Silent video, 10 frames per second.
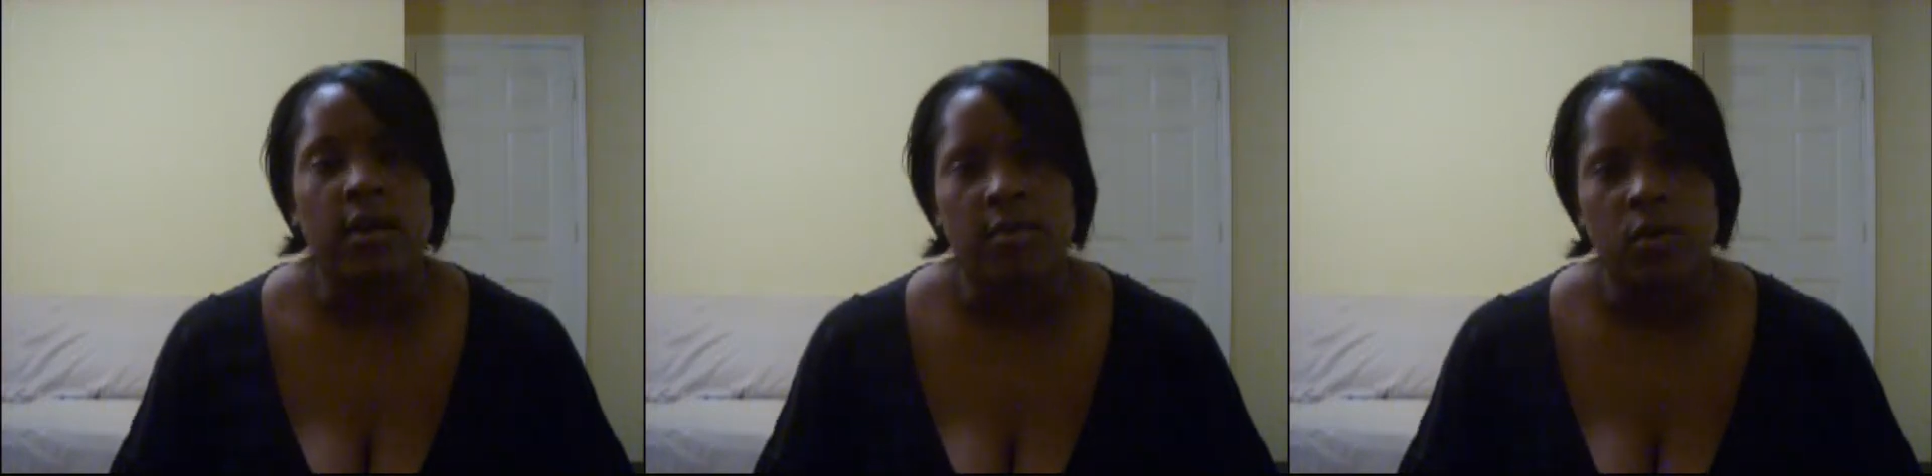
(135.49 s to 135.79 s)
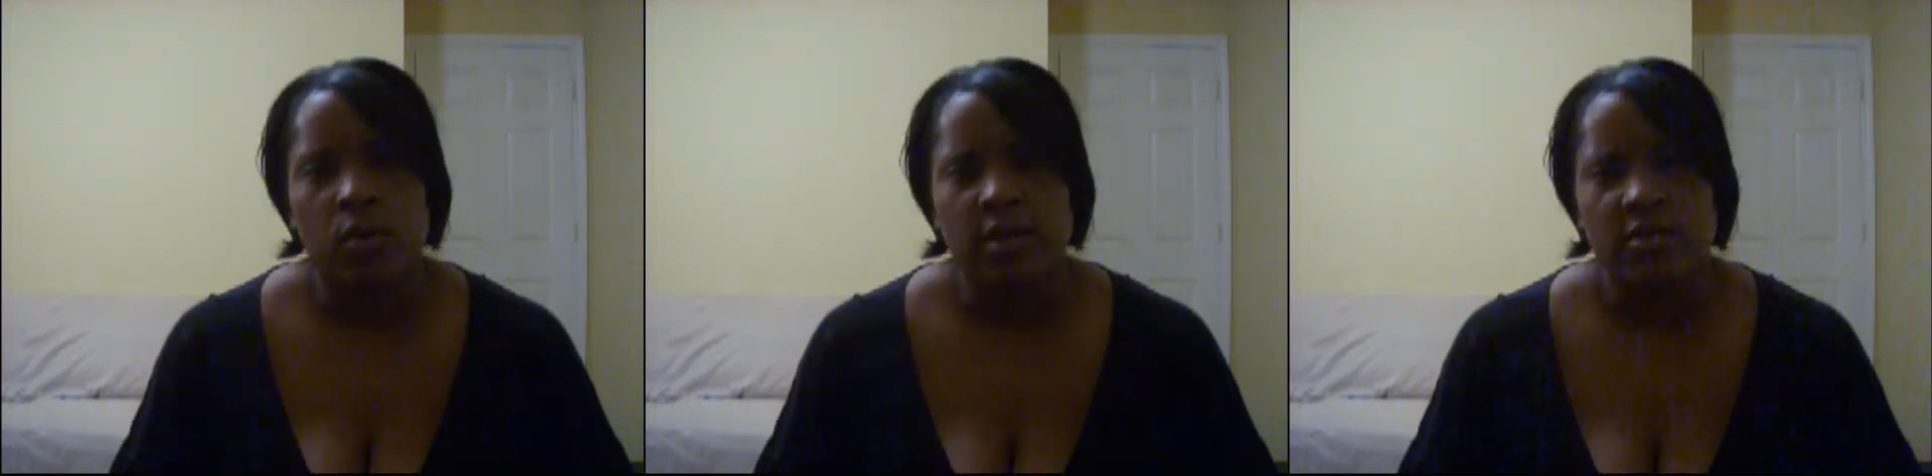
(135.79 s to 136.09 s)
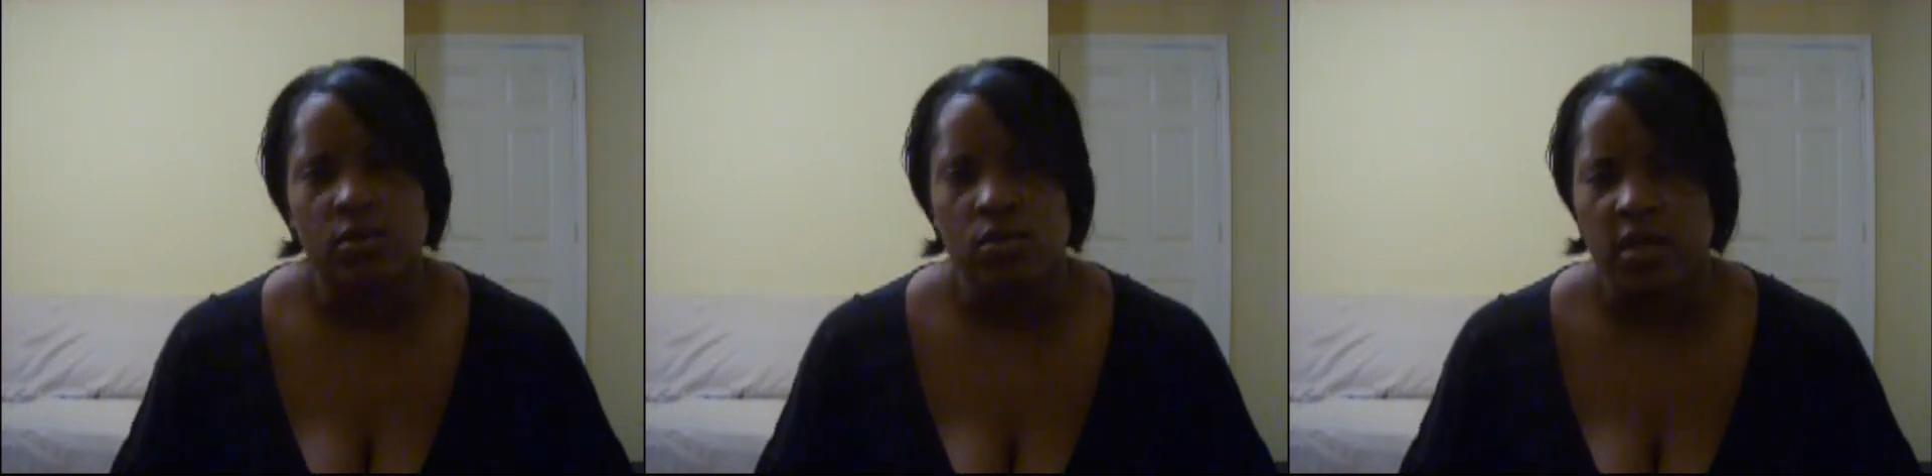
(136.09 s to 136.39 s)
that I'm
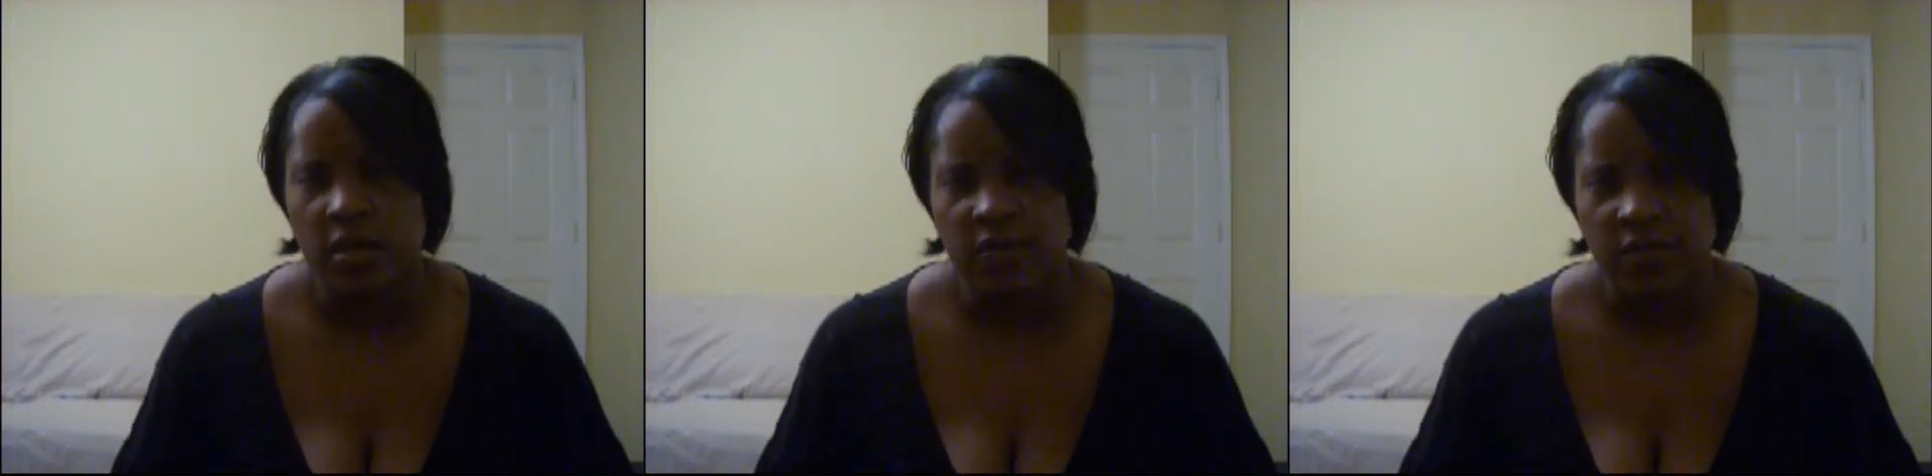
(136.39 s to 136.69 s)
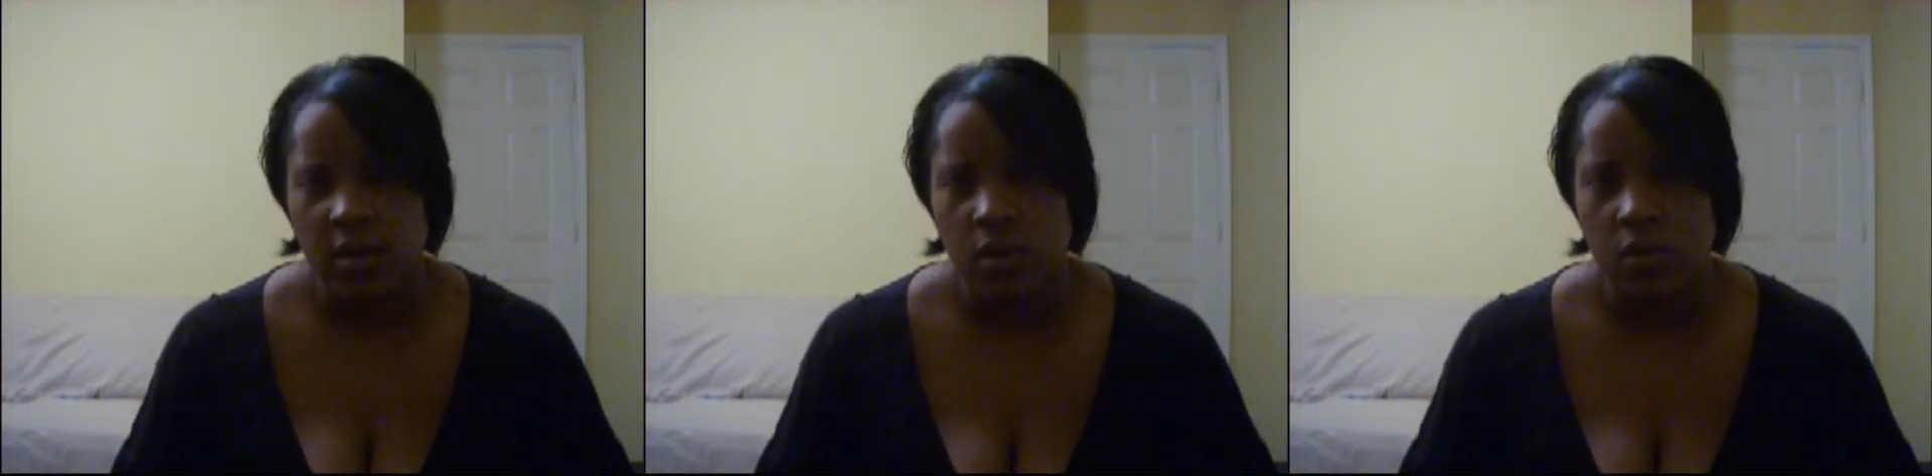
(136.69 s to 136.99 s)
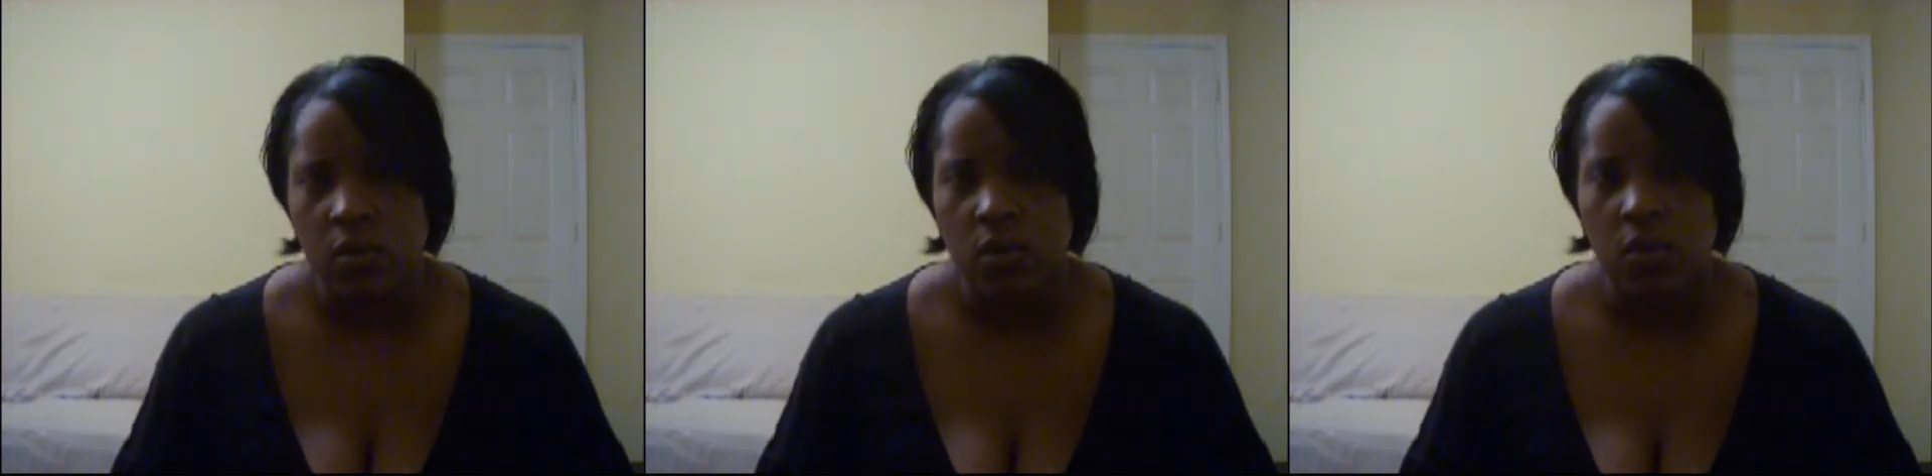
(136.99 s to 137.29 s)
going to get a
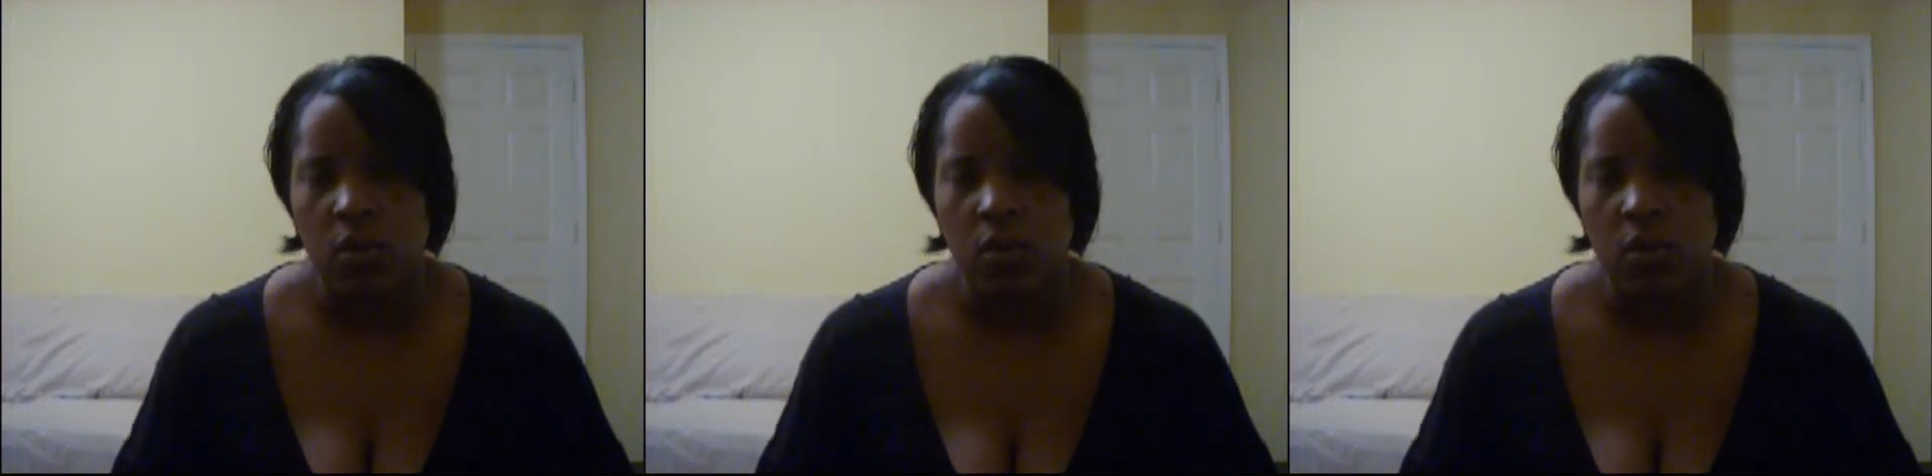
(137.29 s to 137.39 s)
fill,